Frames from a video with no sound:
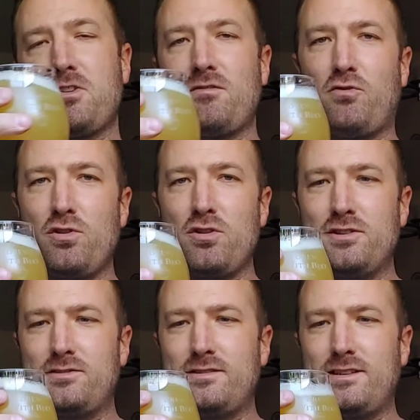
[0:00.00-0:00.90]
looking forward to
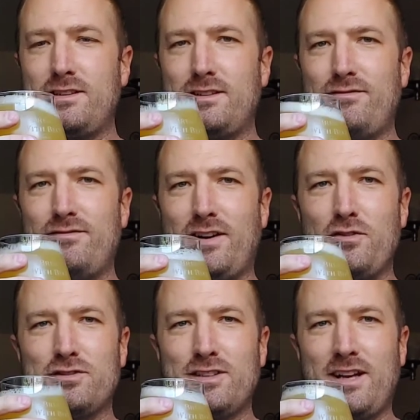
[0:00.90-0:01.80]
this. Uh,
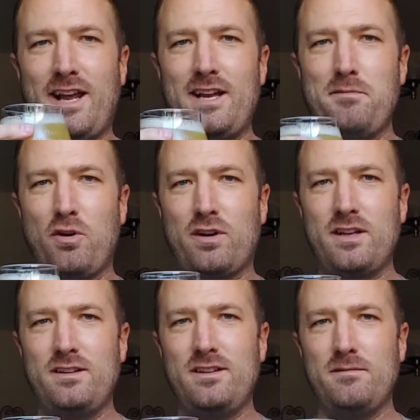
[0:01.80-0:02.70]
found this at Handy
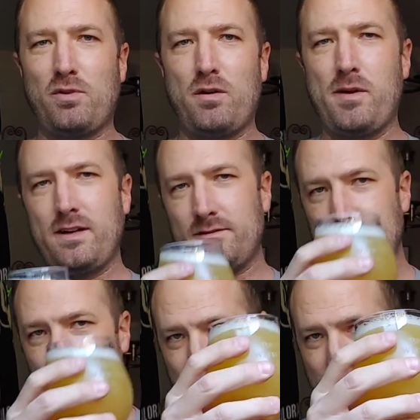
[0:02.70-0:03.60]
Market in Burbank.
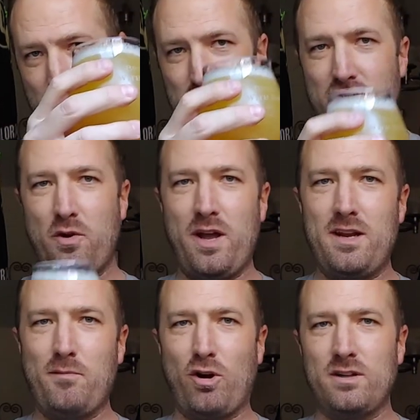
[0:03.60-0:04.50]
Cheers to you,
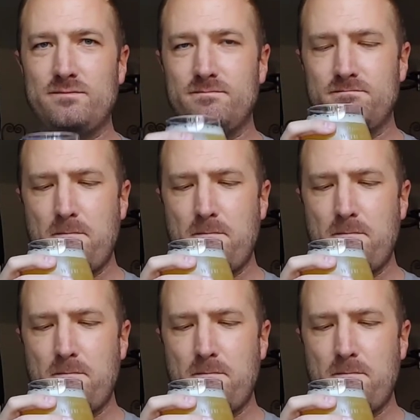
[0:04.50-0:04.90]
Handy Market.